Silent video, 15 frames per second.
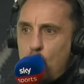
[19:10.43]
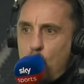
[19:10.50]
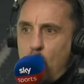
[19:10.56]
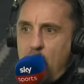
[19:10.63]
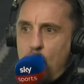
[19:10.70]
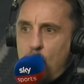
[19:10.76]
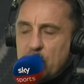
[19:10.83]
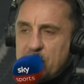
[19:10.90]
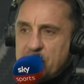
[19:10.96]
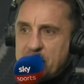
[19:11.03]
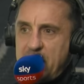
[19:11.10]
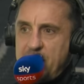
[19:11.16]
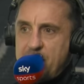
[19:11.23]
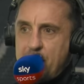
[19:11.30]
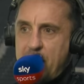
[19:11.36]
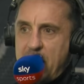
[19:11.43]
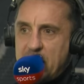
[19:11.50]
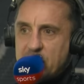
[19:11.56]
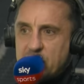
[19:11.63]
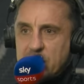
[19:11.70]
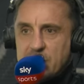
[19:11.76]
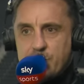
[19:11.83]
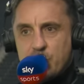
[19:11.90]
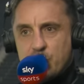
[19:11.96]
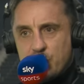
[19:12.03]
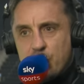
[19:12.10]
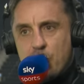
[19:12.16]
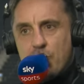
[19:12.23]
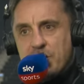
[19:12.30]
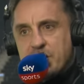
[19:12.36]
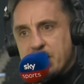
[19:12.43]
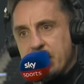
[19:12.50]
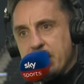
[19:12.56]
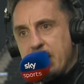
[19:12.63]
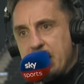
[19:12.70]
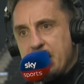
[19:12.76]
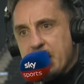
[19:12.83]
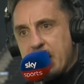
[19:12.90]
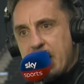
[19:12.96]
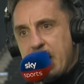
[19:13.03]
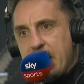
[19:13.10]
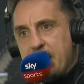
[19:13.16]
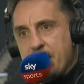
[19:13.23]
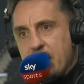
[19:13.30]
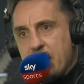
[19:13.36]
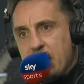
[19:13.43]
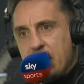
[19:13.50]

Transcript: What I want to see from Arsenal is maturity in the game.